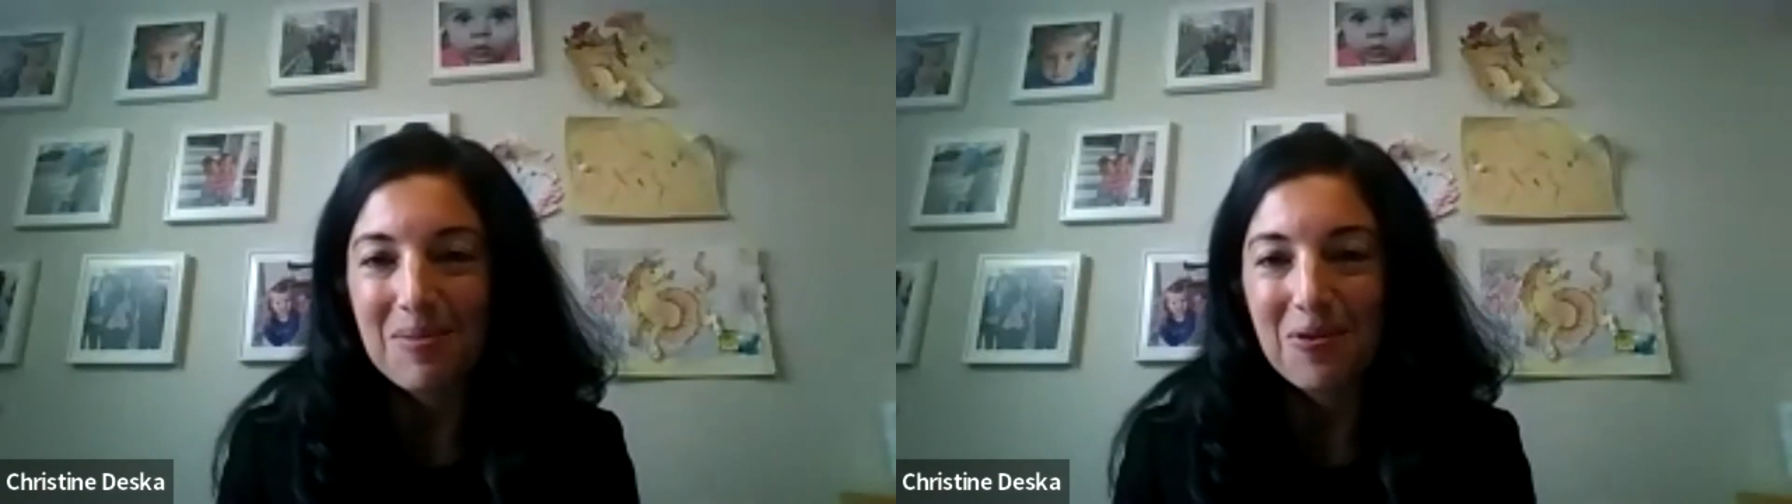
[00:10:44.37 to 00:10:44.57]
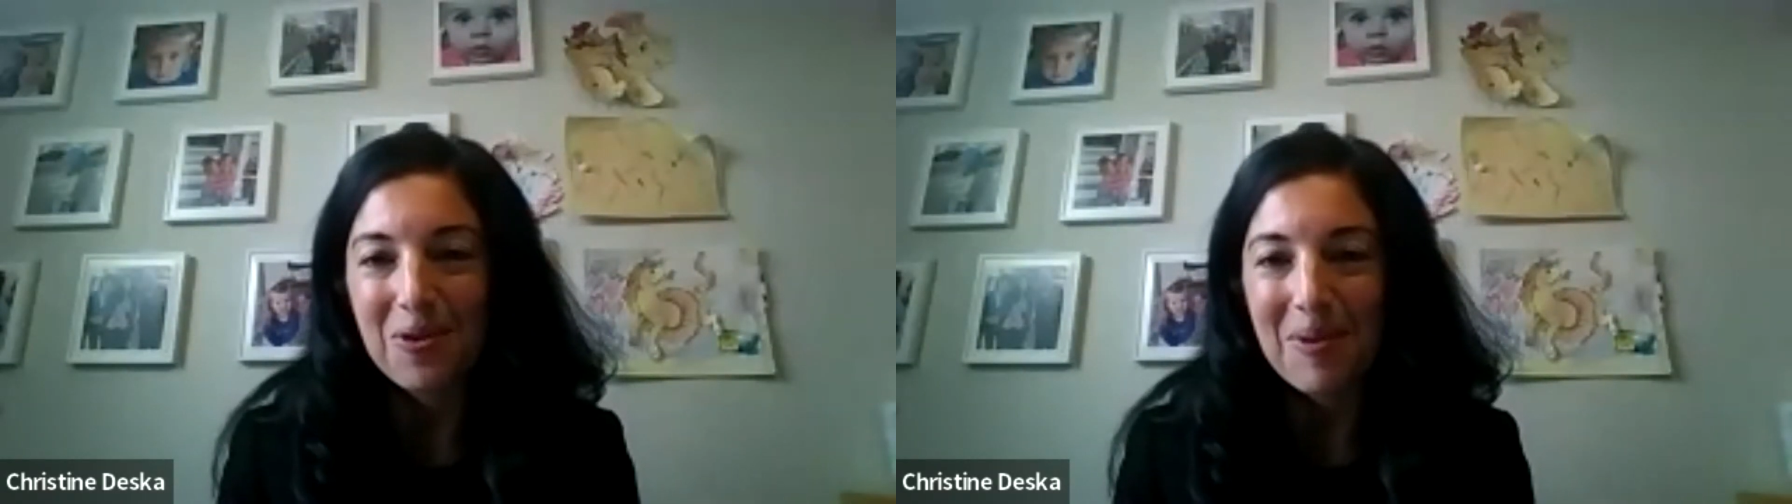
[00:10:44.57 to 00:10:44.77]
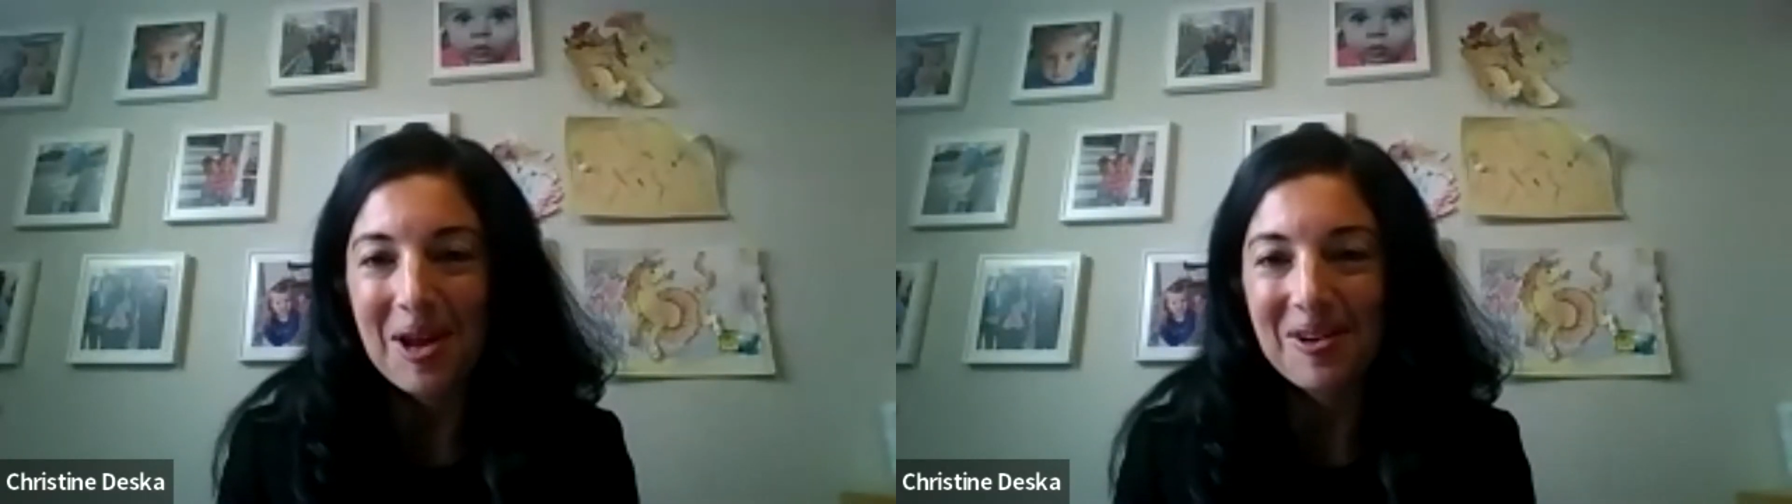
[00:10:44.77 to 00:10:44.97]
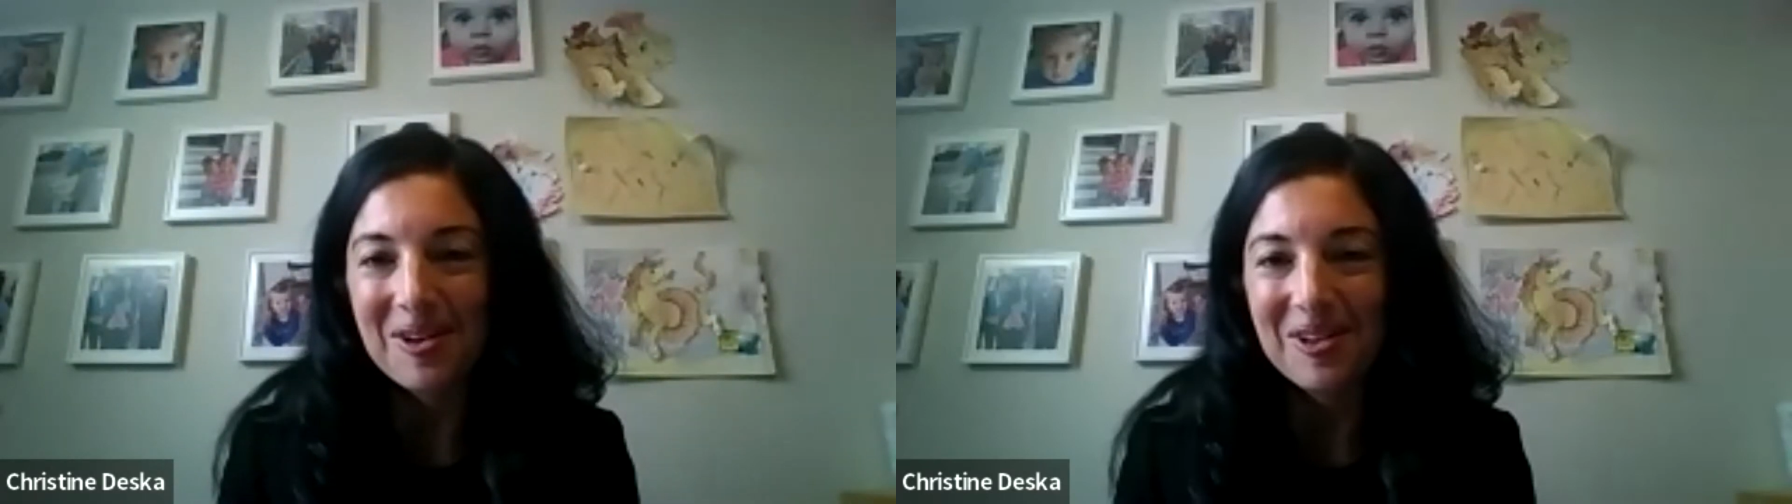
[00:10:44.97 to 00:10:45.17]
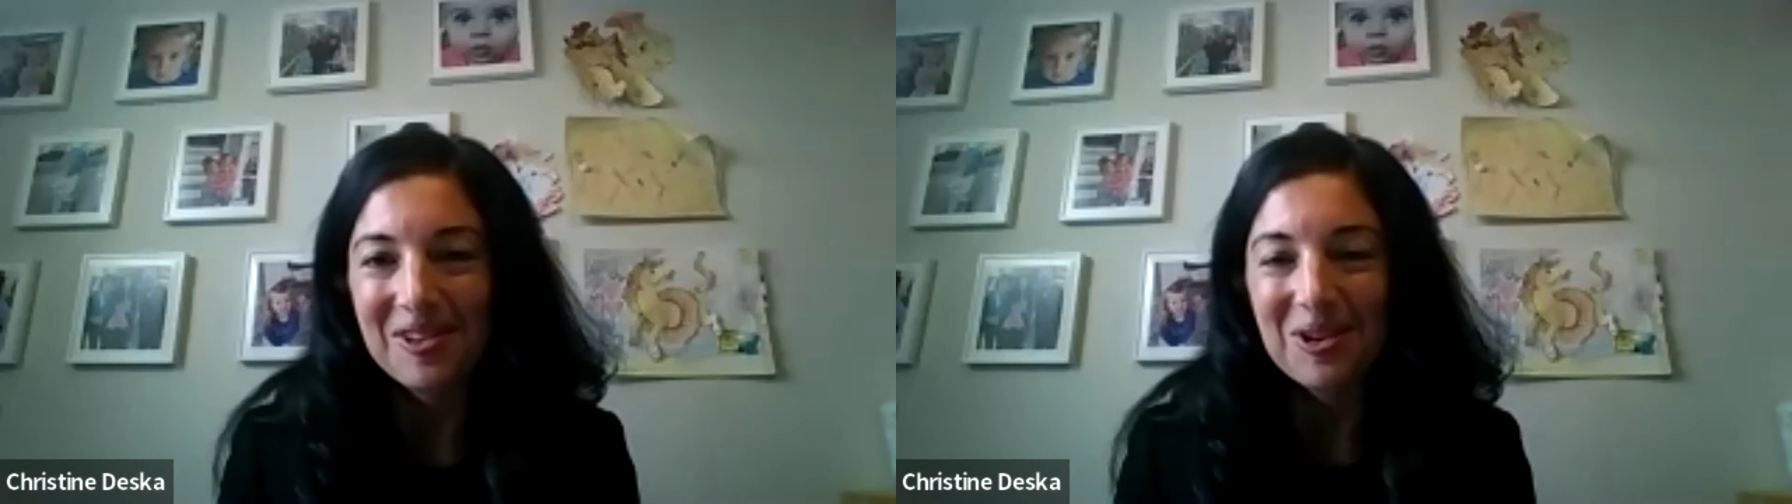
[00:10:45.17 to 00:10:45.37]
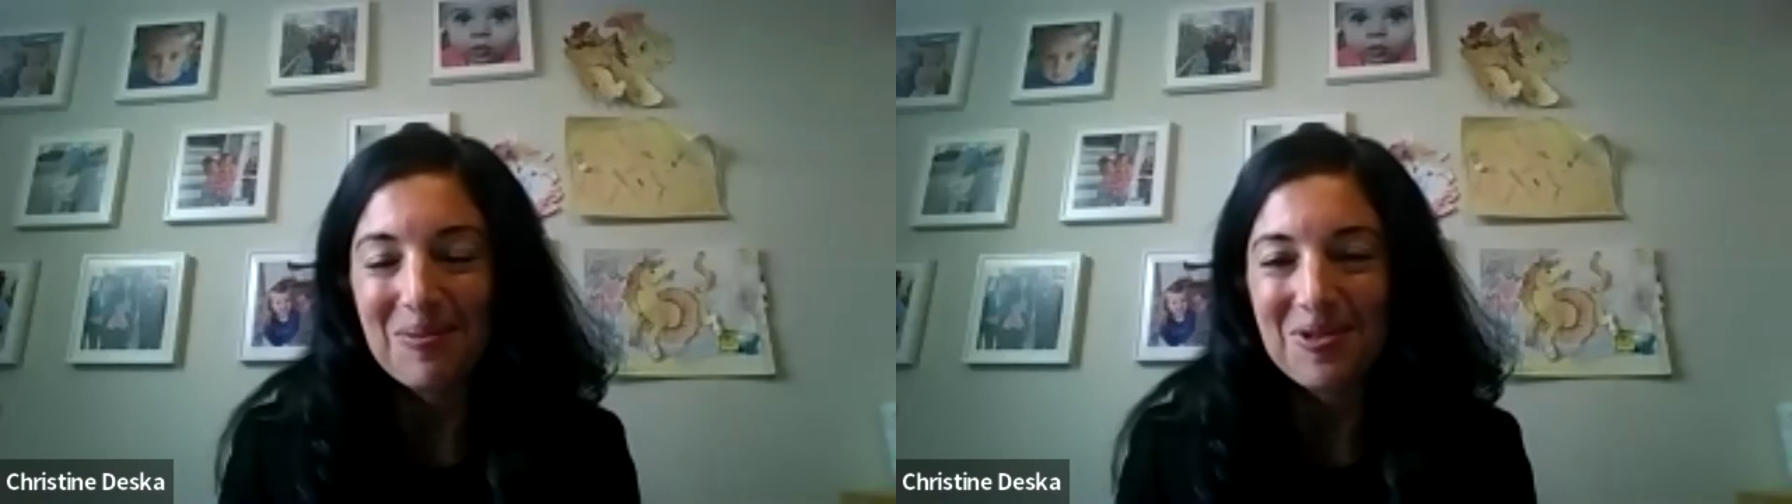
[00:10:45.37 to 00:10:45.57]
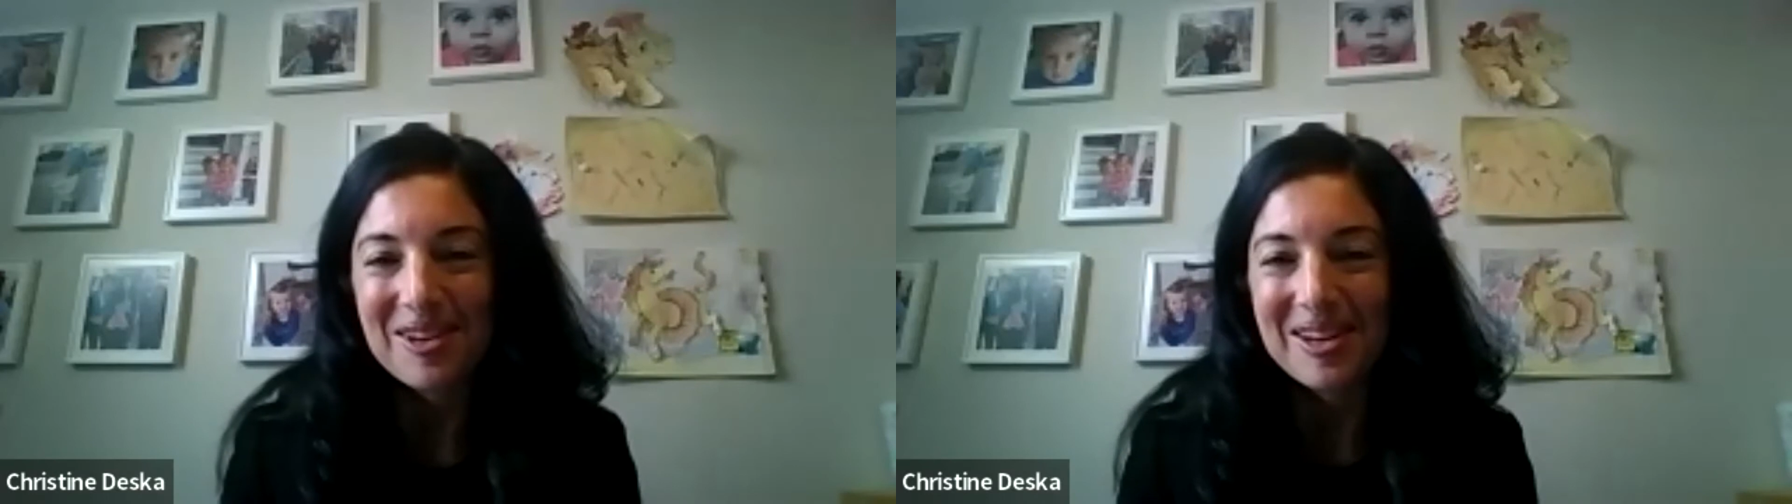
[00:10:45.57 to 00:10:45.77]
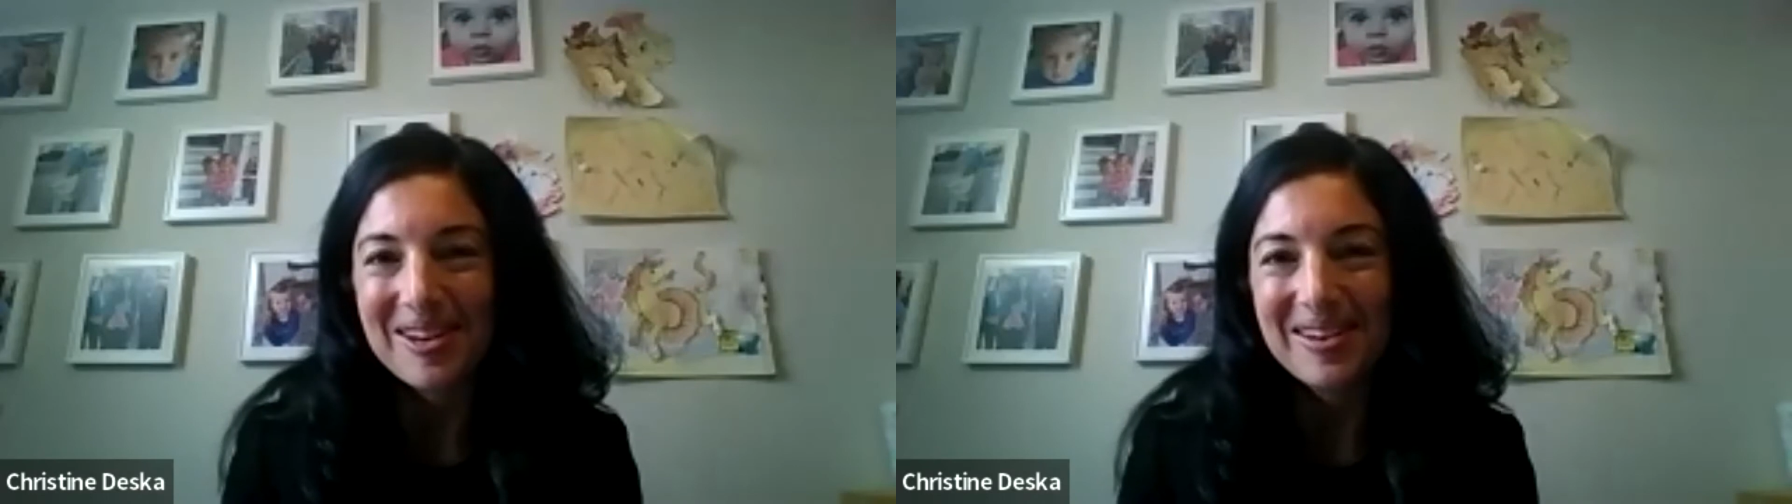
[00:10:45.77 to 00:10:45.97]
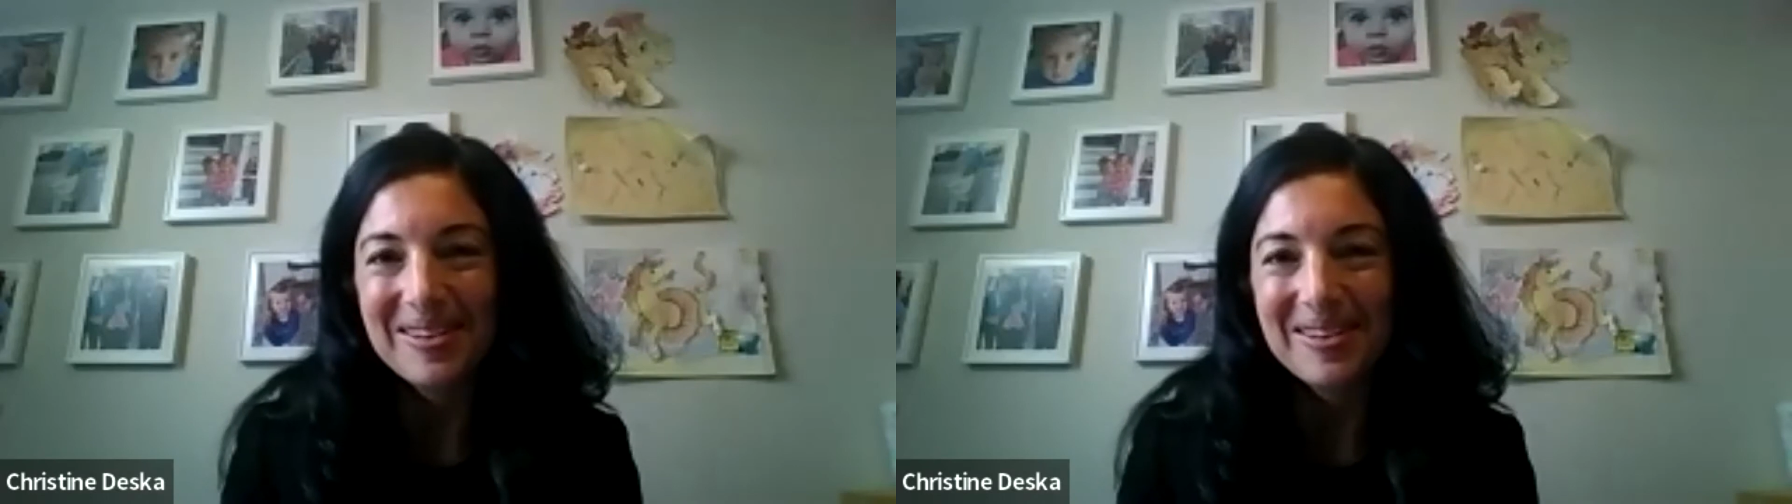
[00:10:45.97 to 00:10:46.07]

before Michael jumps in.